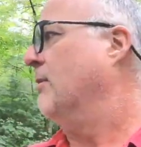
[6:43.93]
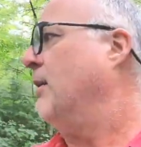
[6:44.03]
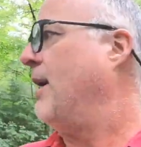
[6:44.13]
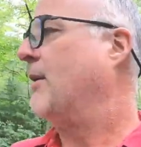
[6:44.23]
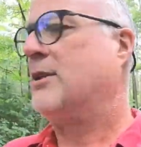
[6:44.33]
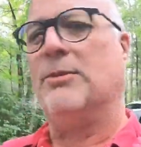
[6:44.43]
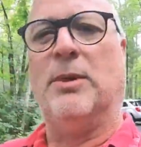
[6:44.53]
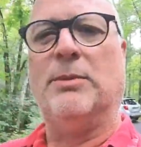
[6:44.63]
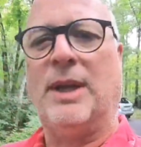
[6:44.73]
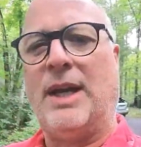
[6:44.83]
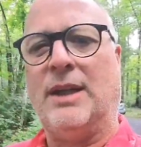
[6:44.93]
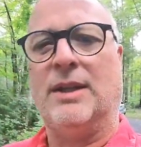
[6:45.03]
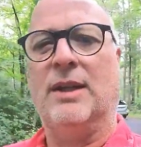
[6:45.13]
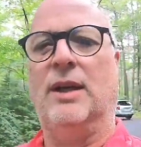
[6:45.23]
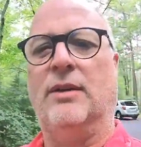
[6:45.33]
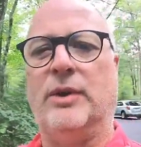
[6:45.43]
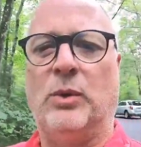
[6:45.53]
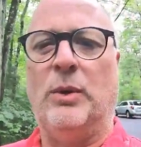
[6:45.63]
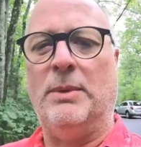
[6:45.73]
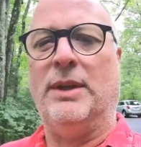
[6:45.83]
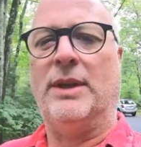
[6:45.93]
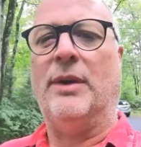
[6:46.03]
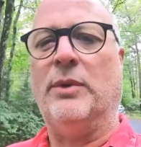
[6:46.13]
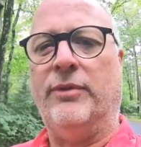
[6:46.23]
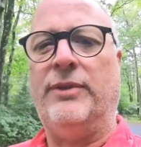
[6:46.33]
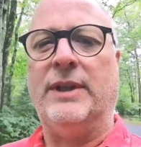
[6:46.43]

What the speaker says: the maximum length of equipment that will